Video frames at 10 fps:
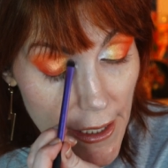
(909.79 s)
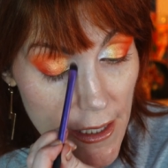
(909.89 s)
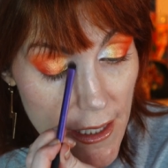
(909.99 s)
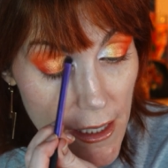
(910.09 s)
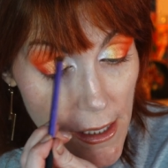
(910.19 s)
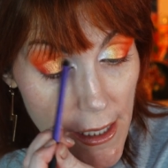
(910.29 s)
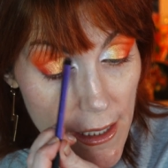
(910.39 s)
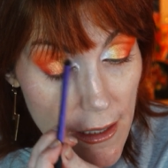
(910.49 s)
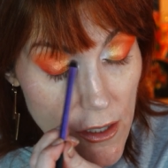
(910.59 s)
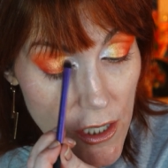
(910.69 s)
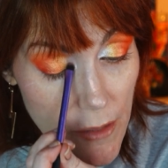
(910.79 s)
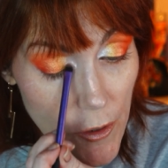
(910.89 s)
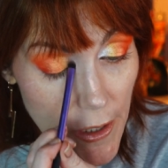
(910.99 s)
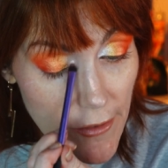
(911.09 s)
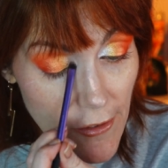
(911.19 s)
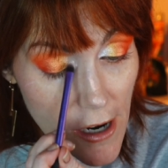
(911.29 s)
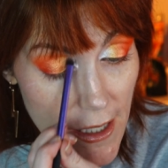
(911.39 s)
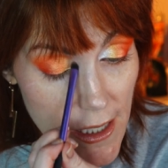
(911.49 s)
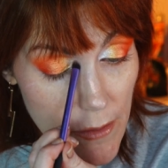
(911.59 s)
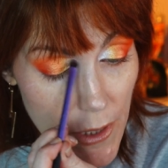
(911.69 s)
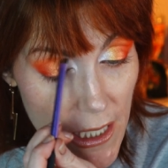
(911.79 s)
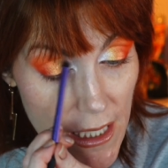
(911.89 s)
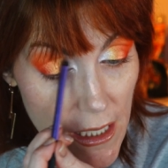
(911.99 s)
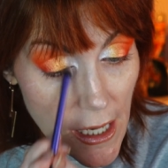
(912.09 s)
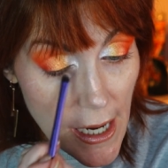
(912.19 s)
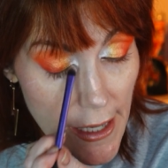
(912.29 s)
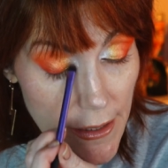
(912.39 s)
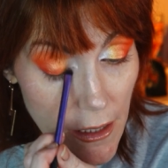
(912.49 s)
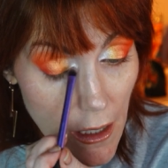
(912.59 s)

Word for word: It's it's shimmery frosty, but it's not